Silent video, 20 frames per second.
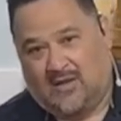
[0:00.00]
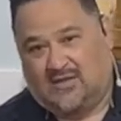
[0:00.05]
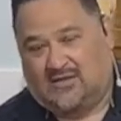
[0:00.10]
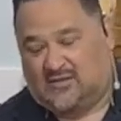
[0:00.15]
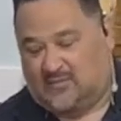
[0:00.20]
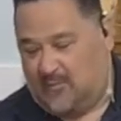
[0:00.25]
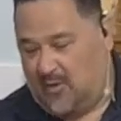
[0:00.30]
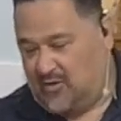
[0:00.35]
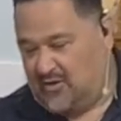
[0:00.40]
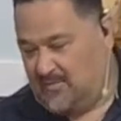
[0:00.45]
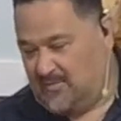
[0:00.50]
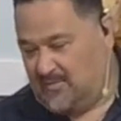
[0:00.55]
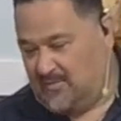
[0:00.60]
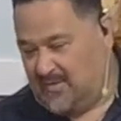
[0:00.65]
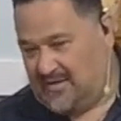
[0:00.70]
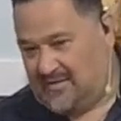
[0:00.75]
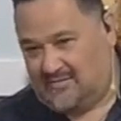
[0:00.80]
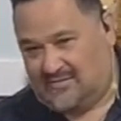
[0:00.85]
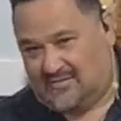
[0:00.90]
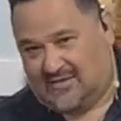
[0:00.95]
Spoken by
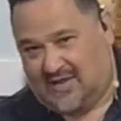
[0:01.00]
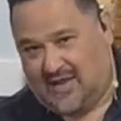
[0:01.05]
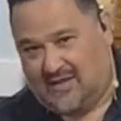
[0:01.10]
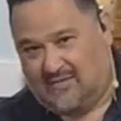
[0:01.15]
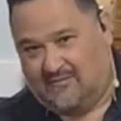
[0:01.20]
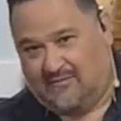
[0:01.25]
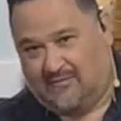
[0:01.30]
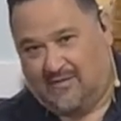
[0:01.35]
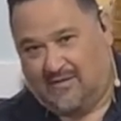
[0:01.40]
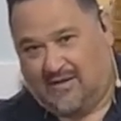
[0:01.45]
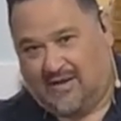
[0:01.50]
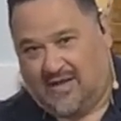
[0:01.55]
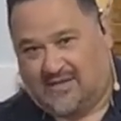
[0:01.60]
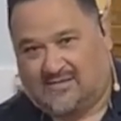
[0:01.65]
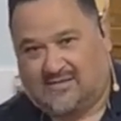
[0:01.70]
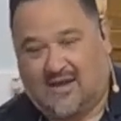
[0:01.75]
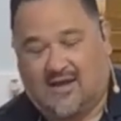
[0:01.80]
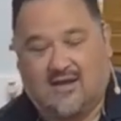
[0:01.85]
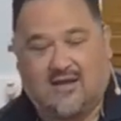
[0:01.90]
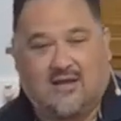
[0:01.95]
Steve
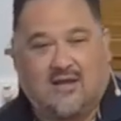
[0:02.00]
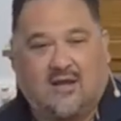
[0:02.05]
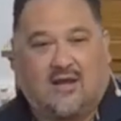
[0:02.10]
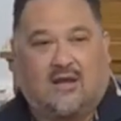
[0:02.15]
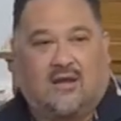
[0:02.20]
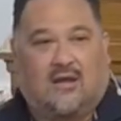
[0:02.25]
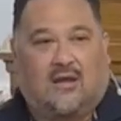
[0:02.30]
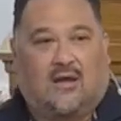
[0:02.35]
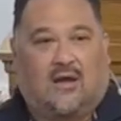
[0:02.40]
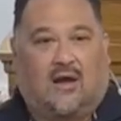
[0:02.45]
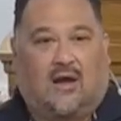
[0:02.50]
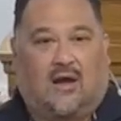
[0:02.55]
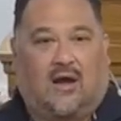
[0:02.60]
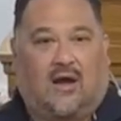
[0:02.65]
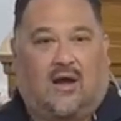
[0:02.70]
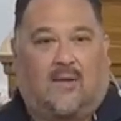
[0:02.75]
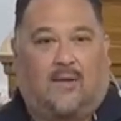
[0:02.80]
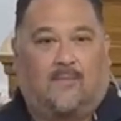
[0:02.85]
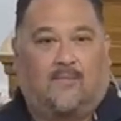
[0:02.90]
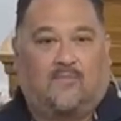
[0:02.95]
Lanza.
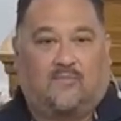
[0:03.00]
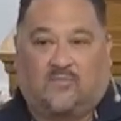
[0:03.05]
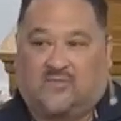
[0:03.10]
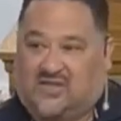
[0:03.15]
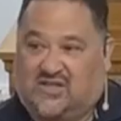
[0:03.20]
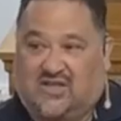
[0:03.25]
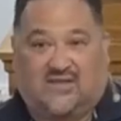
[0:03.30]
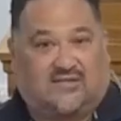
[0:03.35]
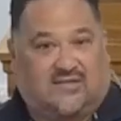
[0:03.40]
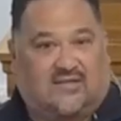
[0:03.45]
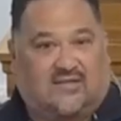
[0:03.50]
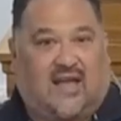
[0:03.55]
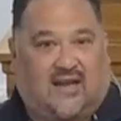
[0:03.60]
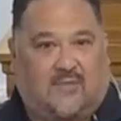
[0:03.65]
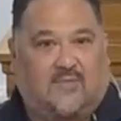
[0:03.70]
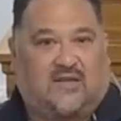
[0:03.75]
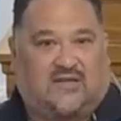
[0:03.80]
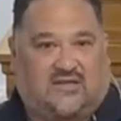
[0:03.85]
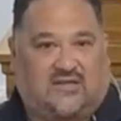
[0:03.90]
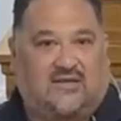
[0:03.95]
Jesus had to
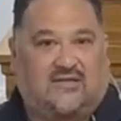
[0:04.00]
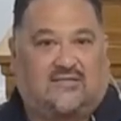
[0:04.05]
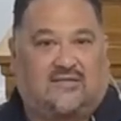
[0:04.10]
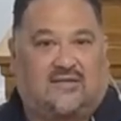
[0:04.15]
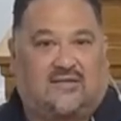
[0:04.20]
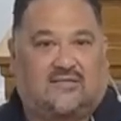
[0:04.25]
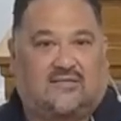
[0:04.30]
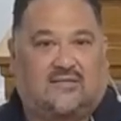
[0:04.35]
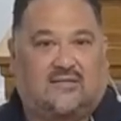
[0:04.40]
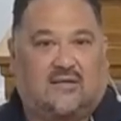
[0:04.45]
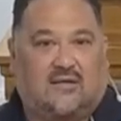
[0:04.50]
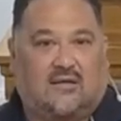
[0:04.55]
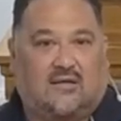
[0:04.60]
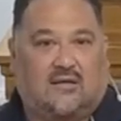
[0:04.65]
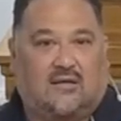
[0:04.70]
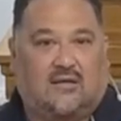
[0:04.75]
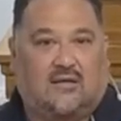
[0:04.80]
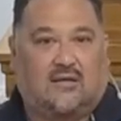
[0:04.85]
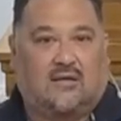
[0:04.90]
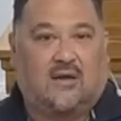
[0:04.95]
be Jesus.
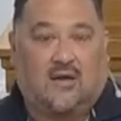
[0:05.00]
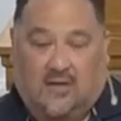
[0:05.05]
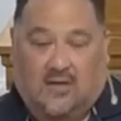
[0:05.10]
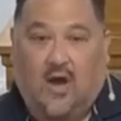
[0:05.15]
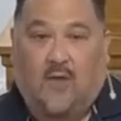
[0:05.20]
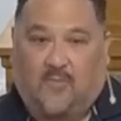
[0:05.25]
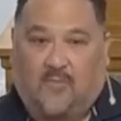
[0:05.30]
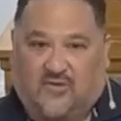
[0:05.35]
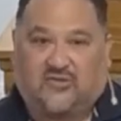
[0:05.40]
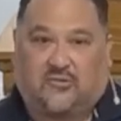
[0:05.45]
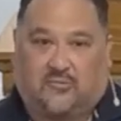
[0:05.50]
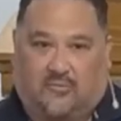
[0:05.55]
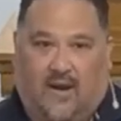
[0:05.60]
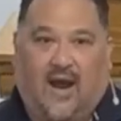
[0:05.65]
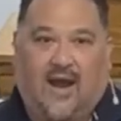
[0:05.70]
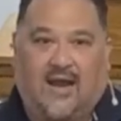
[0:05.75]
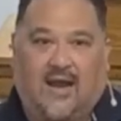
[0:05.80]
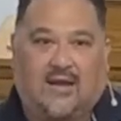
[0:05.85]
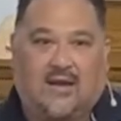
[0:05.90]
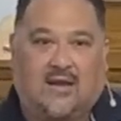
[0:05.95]
No, but you're
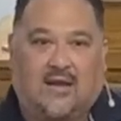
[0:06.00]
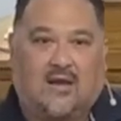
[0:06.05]
right.